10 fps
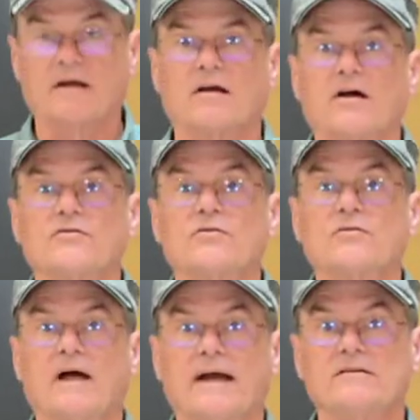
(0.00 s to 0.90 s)
Got two
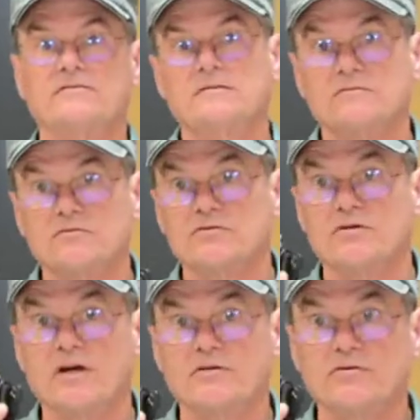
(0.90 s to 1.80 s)
lights, should
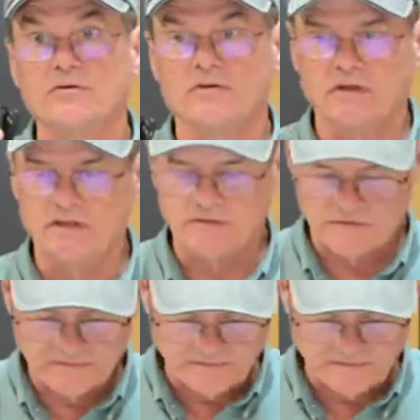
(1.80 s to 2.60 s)
have got two of these.